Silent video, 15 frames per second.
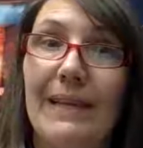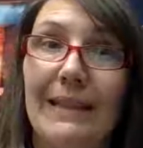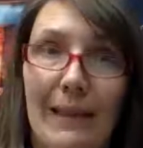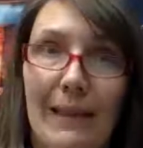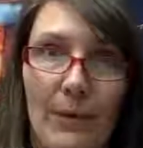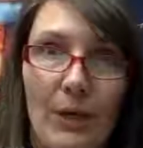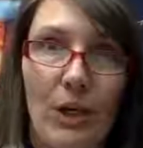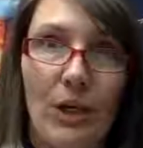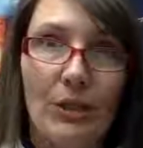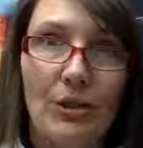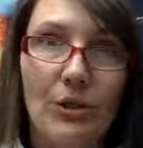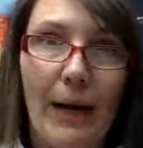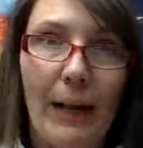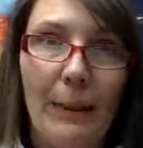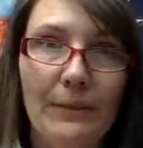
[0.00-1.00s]
leprechaun
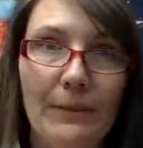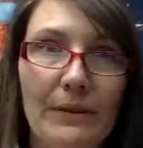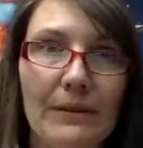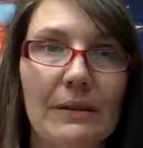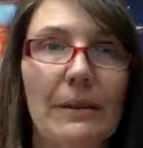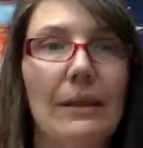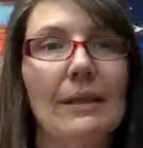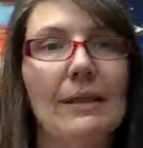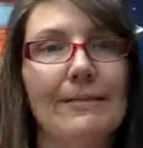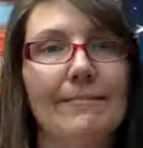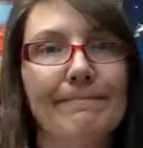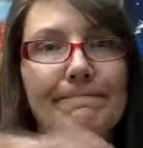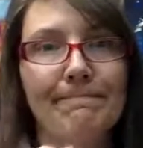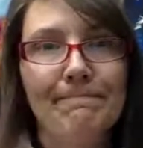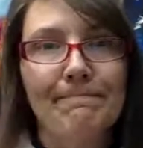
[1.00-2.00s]
traps.
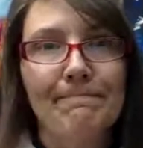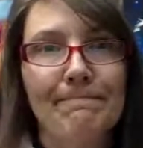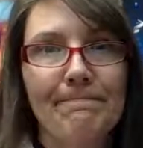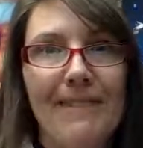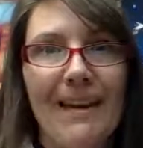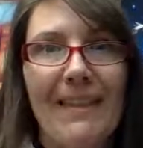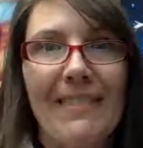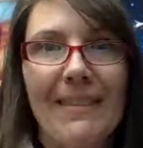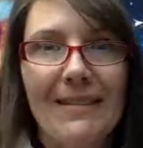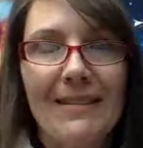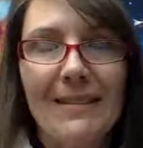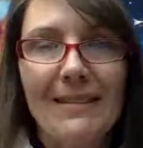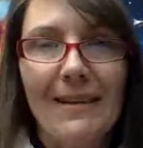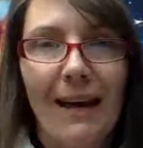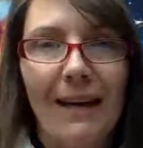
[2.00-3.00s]
This
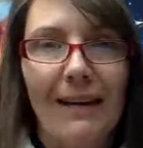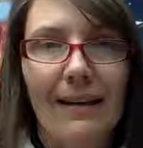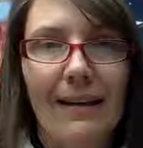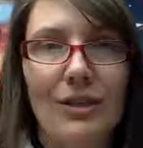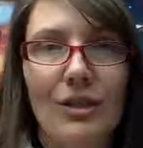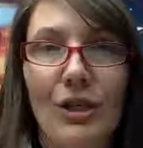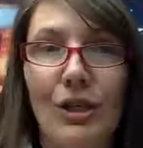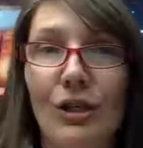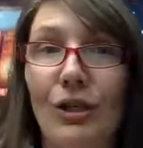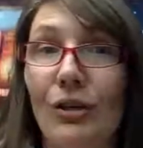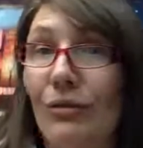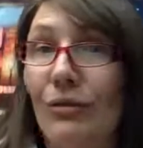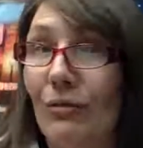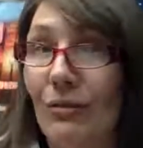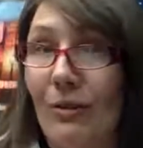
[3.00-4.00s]
is how to catch a
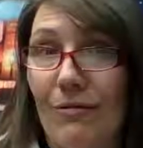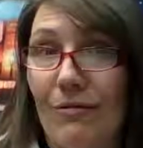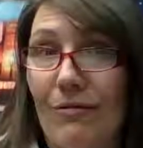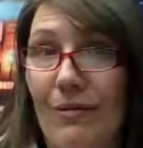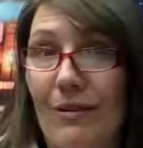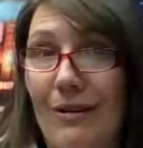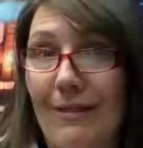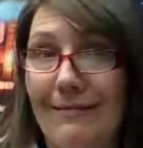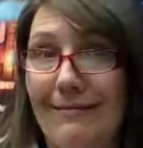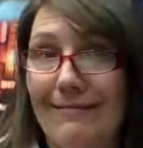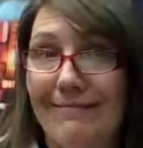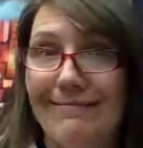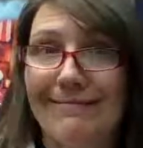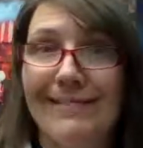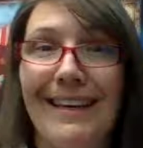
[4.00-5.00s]
unicorn.
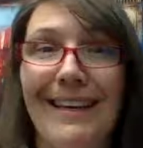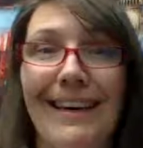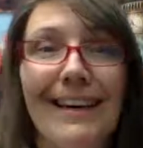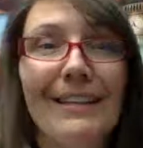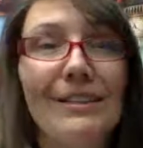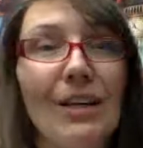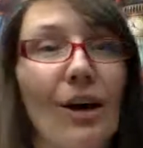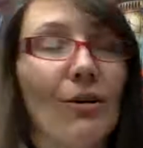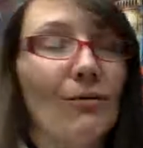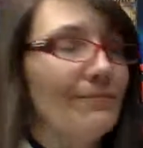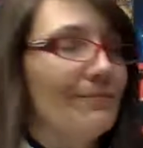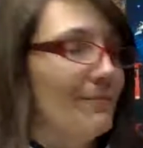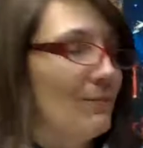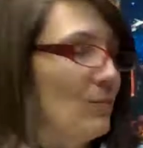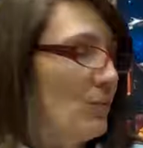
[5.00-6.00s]
So
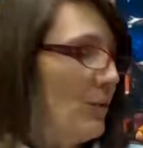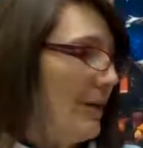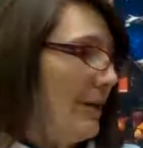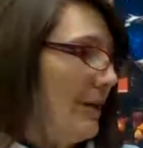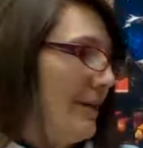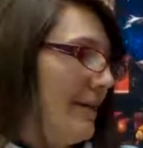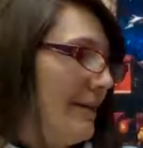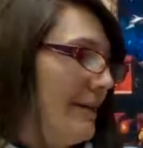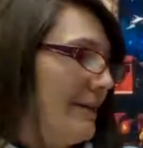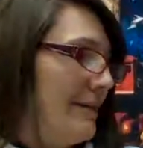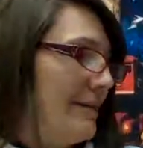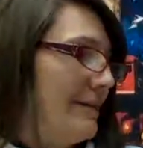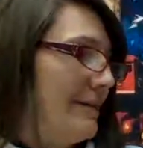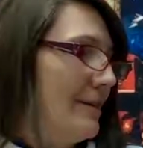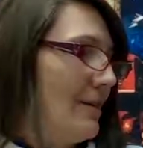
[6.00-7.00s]
we're gonna
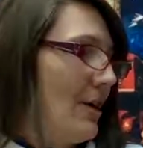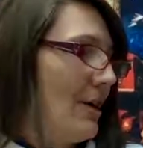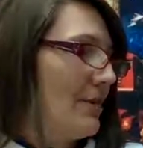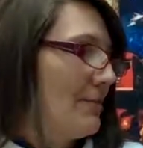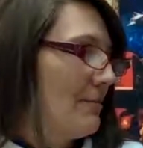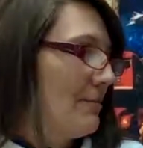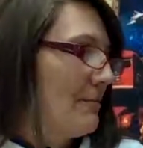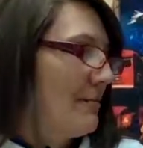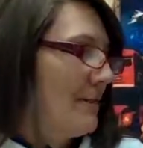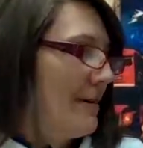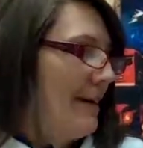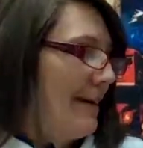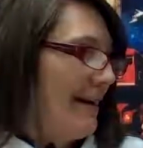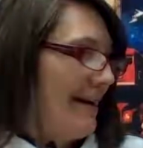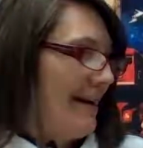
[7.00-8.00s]
start
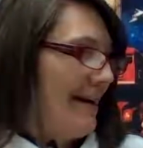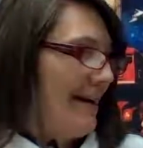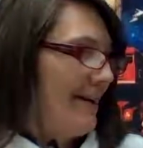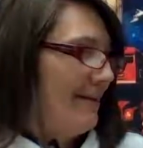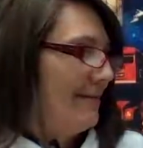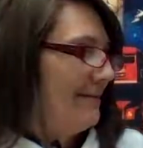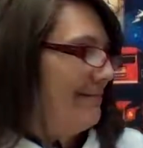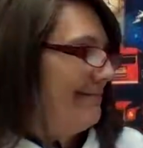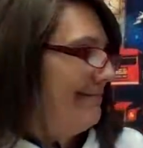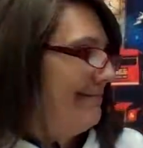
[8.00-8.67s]
right now.